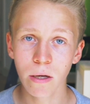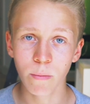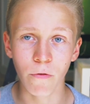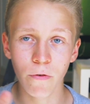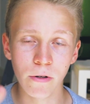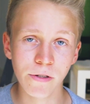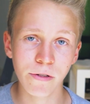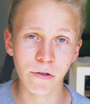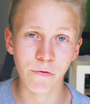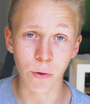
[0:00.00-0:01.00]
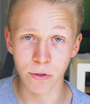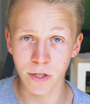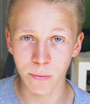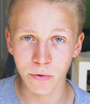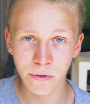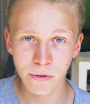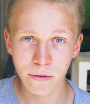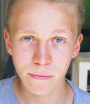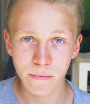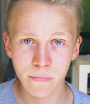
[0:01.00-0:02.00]
But first, a few
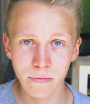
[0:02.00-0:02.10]
examples.